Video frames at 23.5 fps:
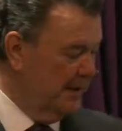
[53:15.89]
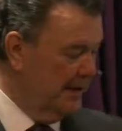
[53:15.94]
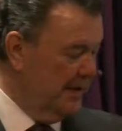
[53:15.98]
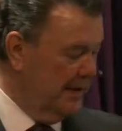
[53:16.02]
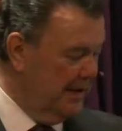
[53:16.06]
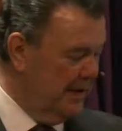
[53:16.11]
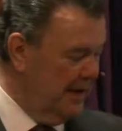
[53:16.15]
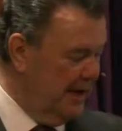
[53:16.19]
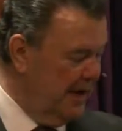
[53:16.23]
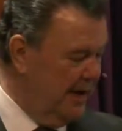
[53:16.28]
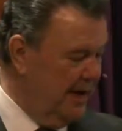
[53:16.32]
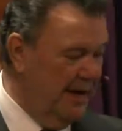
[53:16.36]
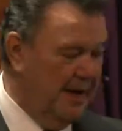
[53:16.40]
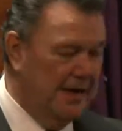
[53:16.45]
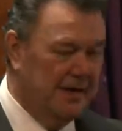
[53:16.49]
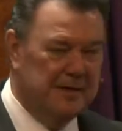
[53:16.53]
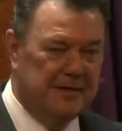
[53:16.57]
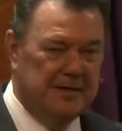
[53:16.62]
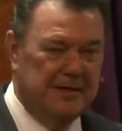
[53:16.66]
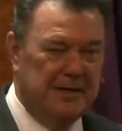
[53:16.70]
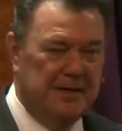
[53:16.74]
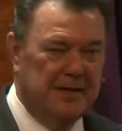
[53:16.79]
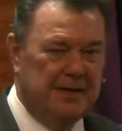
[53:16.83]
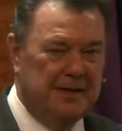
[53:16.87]

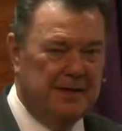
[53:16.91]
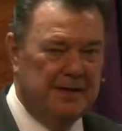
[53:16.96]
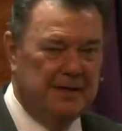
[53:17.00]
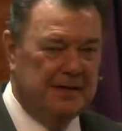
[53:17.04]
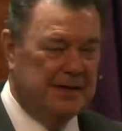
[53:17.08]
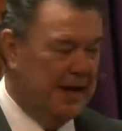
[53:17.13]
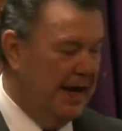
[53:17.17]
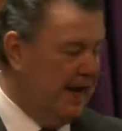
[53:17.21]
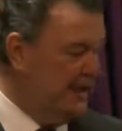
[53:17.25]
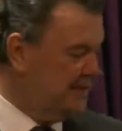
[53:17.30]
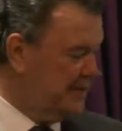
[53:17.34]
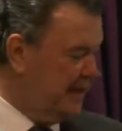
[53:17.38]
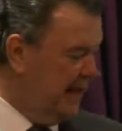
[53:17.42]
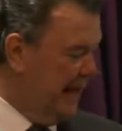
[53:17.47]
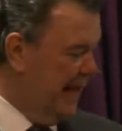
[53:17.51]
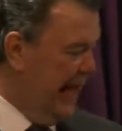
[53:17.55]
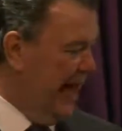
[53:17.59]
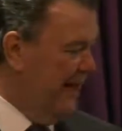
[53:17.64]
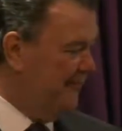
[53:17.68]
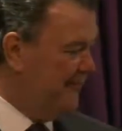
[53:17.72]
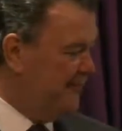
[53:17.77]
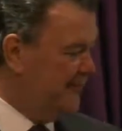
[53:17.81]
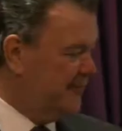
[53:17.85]
Here, he said, I've